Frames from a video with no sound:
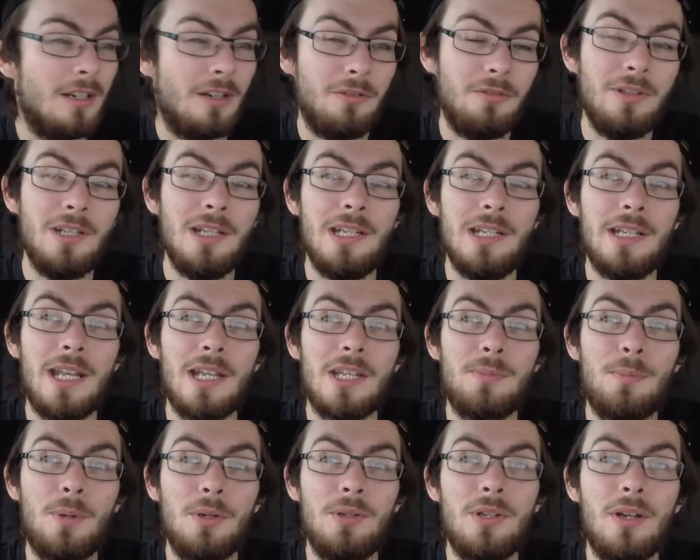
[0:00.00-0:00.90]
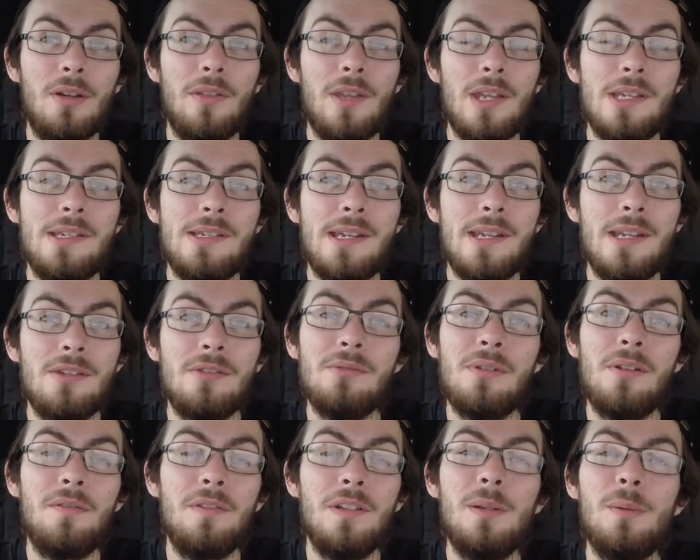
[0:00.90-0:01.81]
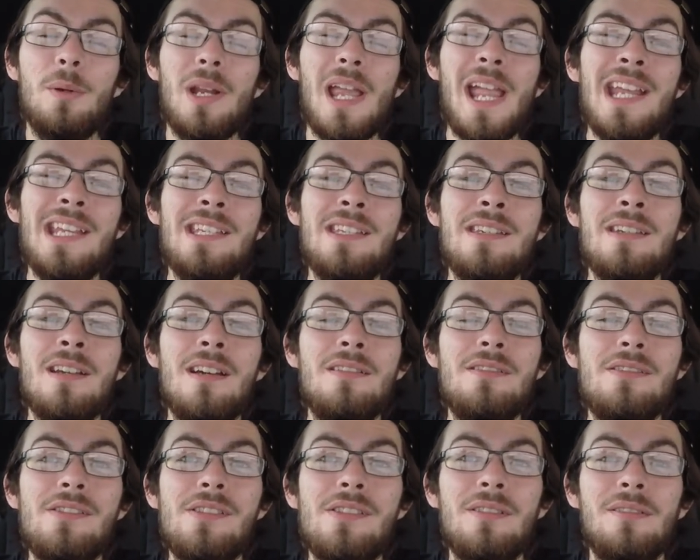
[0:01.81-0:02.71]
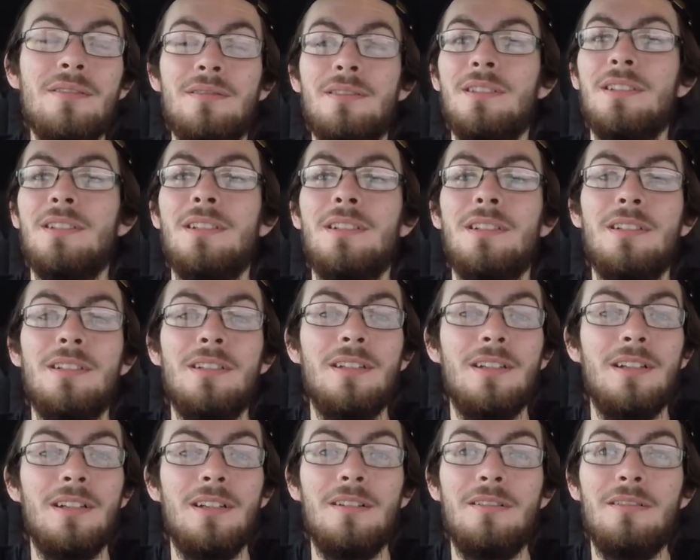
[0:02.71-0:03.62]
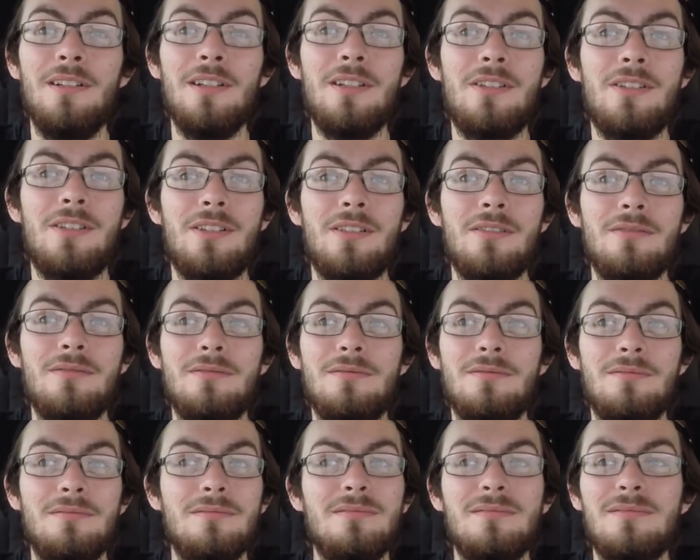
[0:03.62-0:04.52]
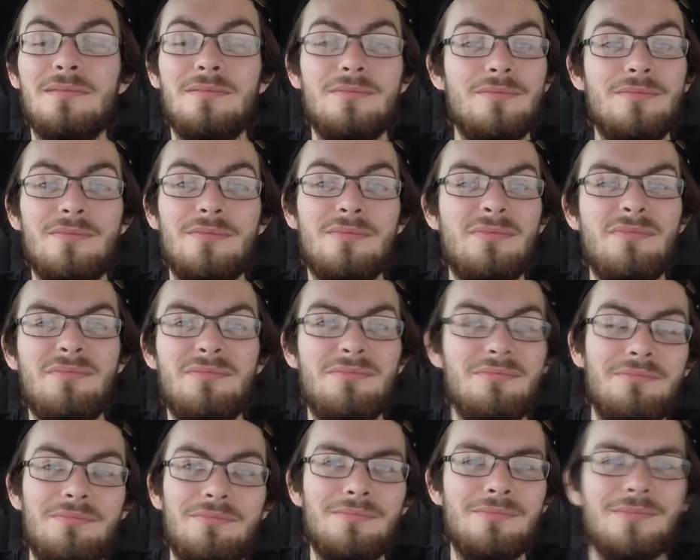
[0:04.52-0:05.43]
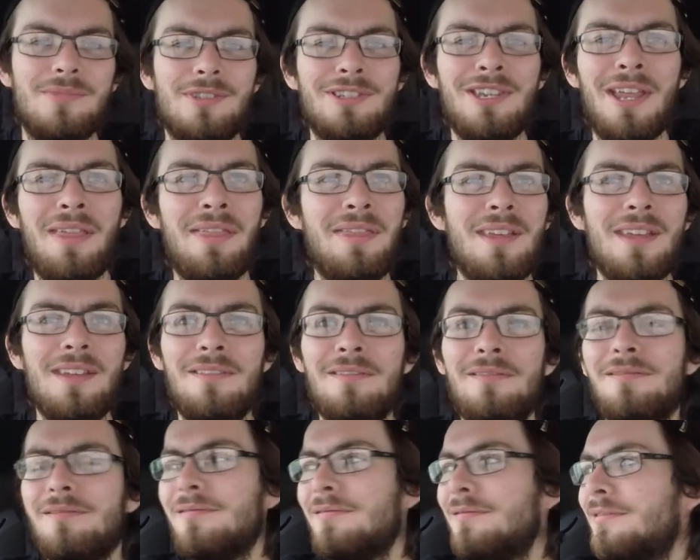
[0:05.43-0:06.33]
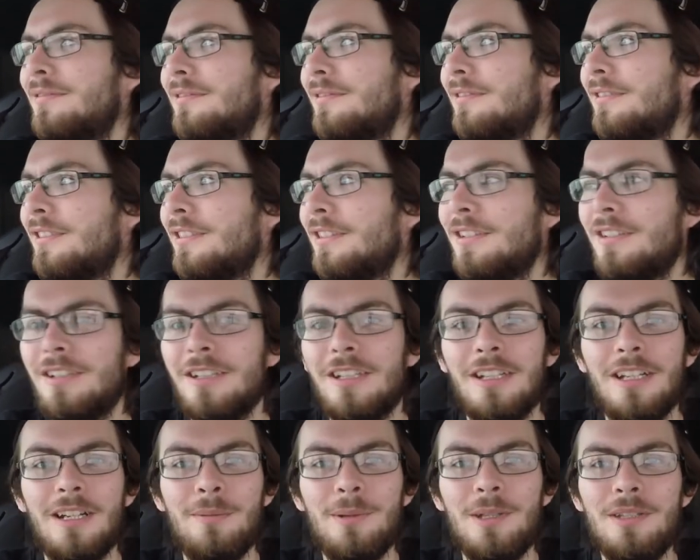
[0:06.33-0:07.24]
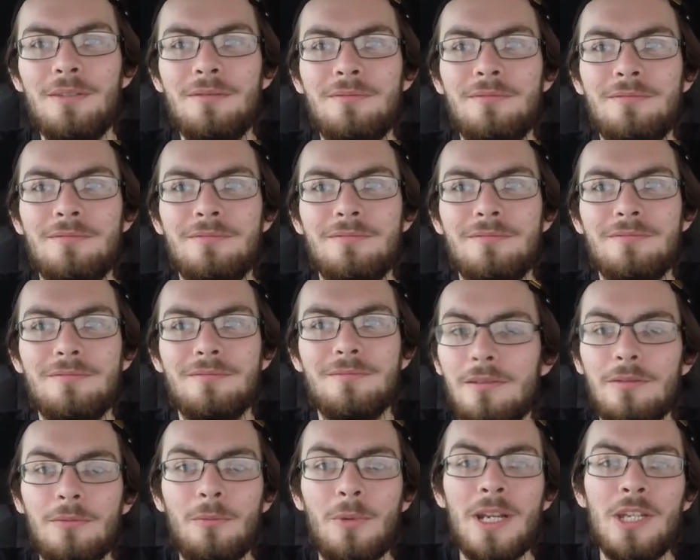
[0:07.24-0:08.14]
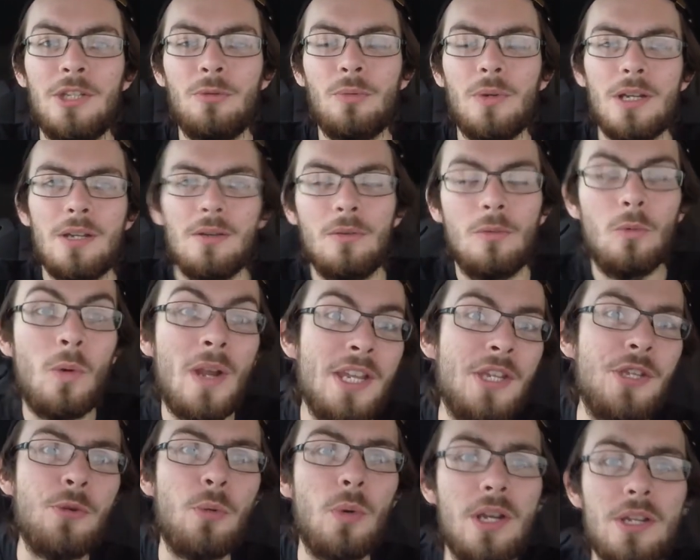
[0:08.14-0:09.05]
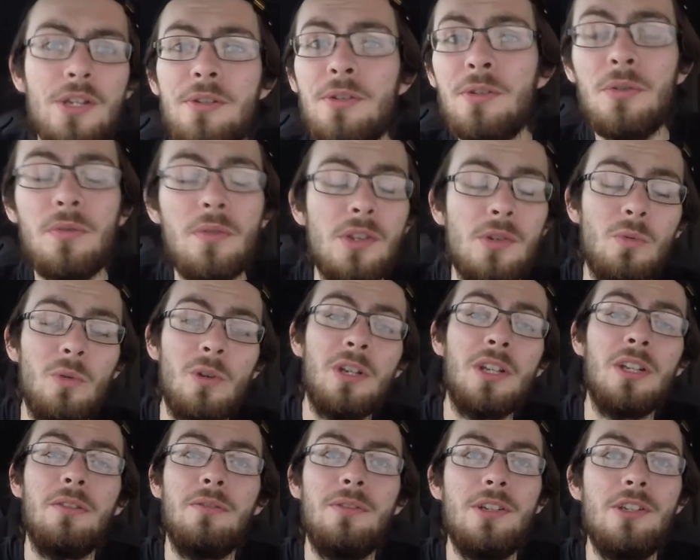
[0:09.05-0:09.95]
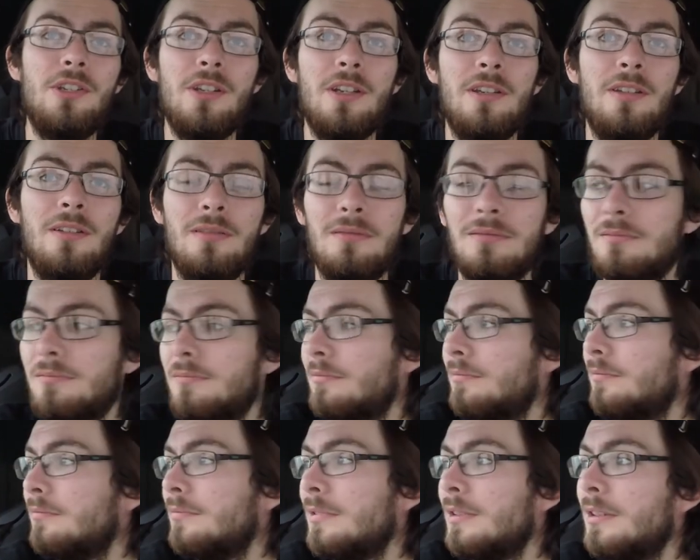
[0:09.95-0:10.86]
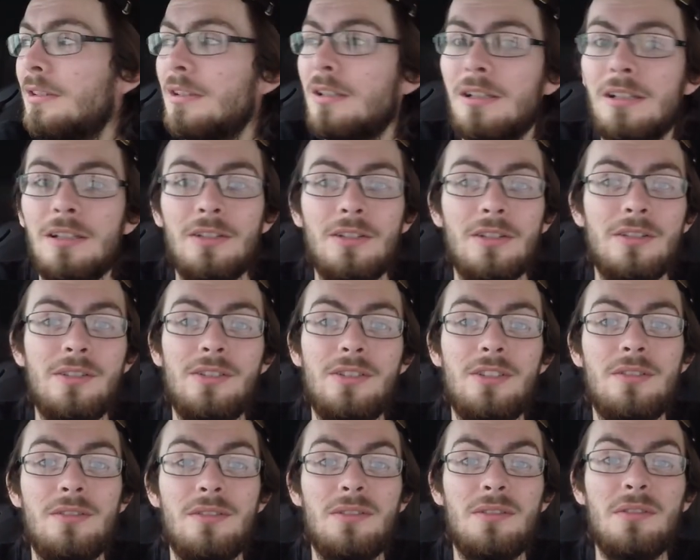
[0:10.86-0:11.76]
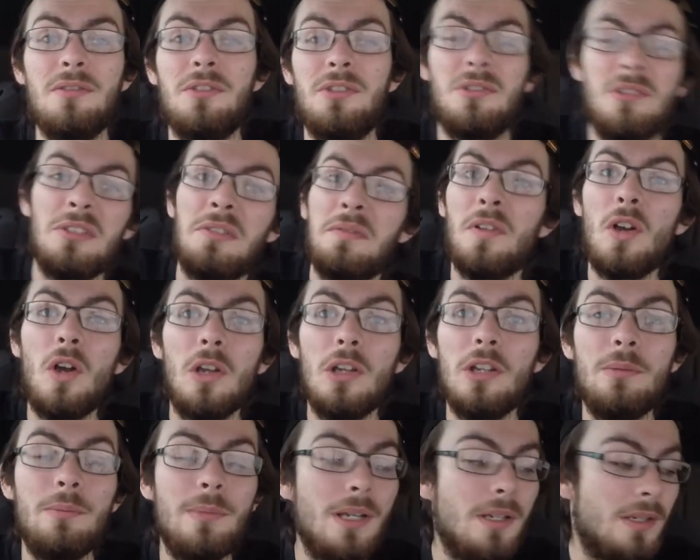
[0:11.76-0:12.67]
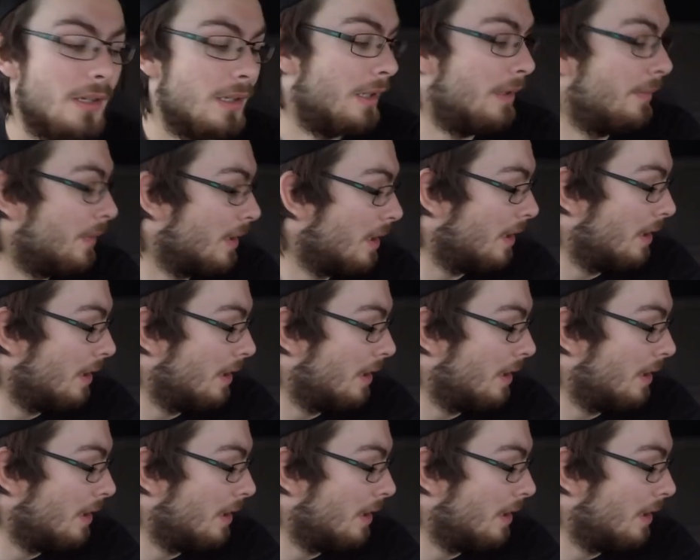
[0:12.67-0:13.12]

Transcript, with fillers: really gets put on, they say, is roughly around eight tons, which is nothing. I mean, weight weight weight wise, you can do this work in a rigid. Just so it's just volume basically.